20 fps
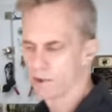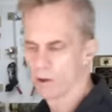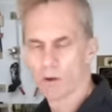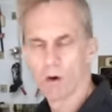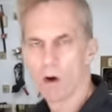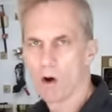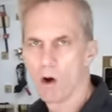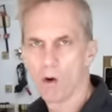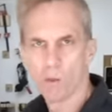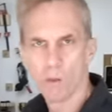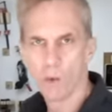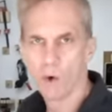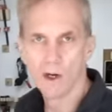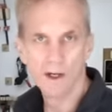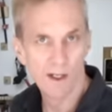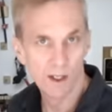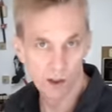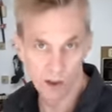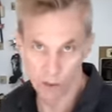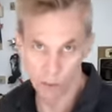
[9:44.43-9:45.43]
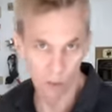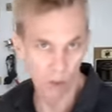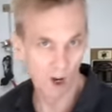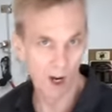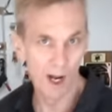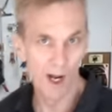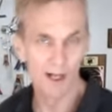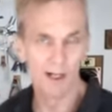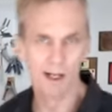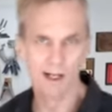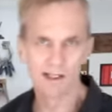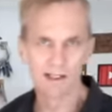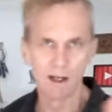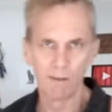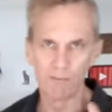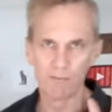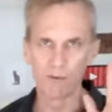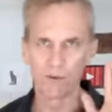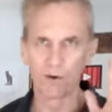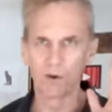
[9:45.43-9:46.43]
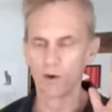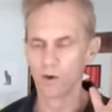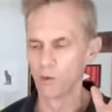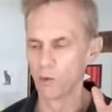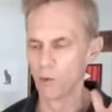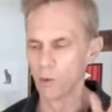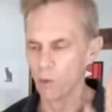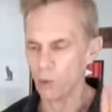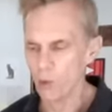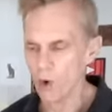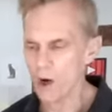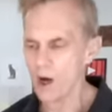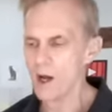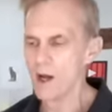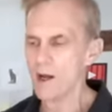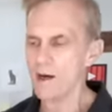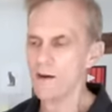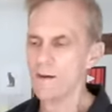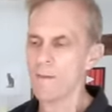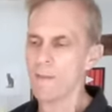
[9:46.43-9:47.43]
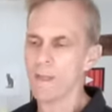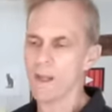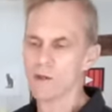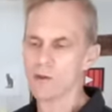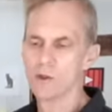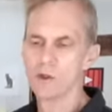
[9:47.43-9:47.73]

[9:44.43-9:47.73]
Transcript: They're all 1 inch wide, except for one